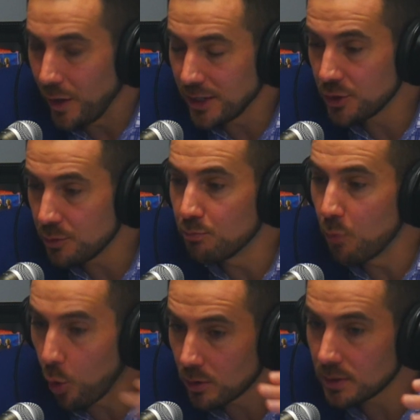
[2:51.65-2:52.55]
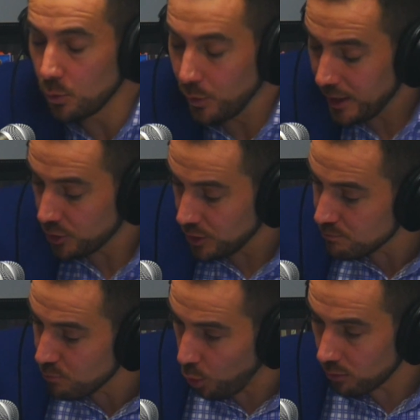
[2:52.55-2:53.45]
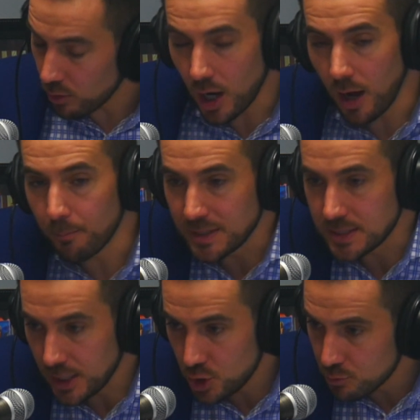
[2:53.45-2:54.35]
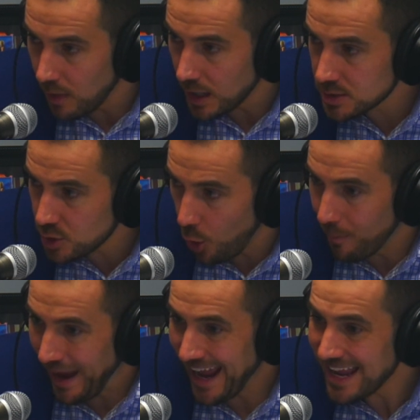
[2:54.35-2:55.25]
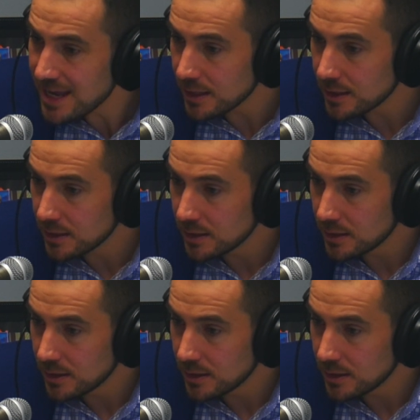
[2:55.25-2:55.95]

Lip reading: We are the moral compass that you must obey.